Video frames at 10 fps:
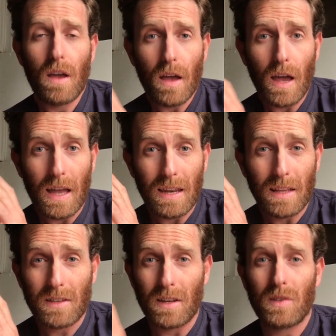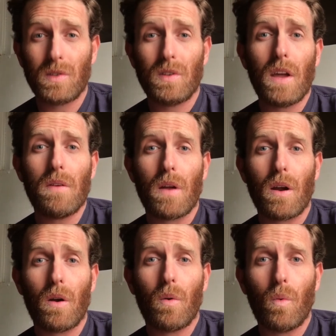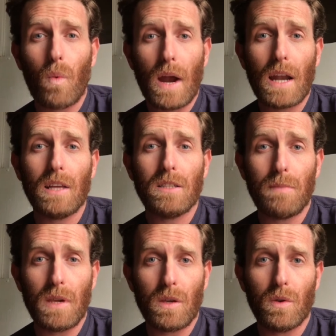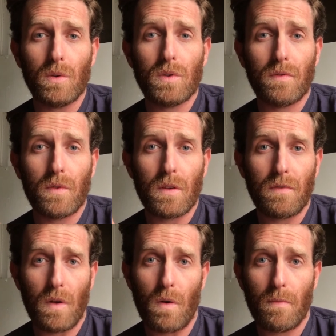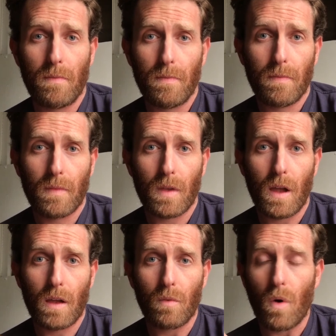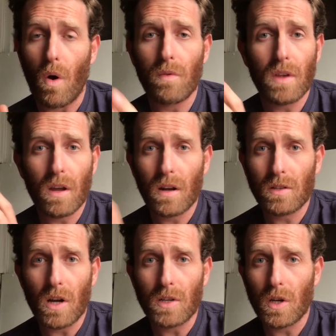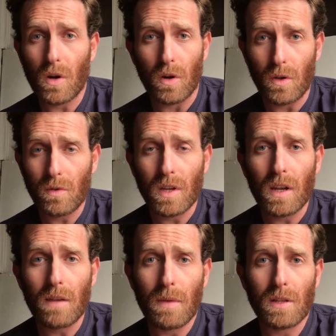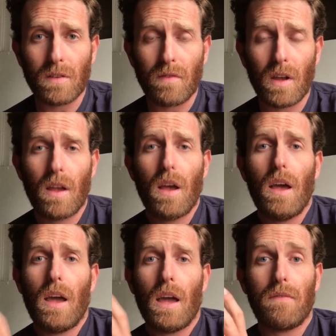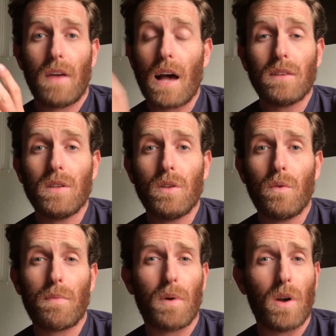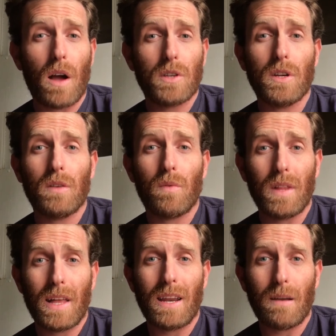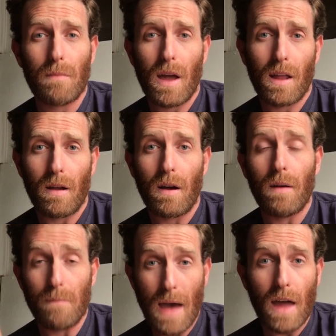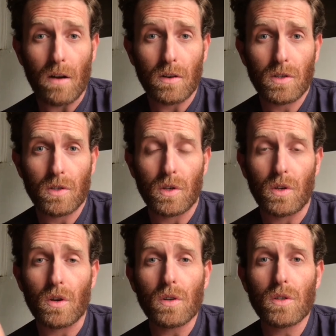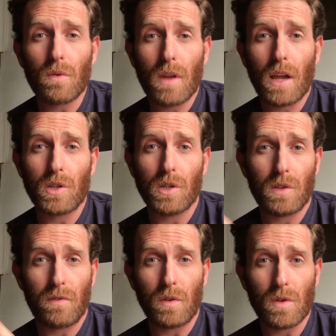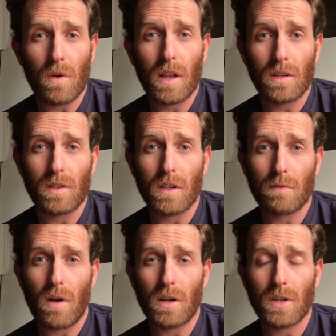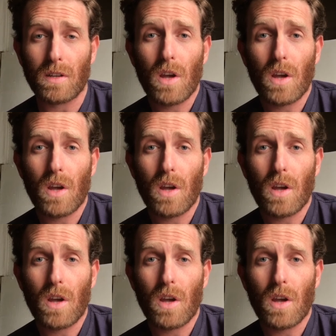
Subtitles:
and it's going to stay there waiting to be used for the film. Okay, we're only going to touch it or use any bits of it if it has to do with production related matters. So your donations, if you donate to this project,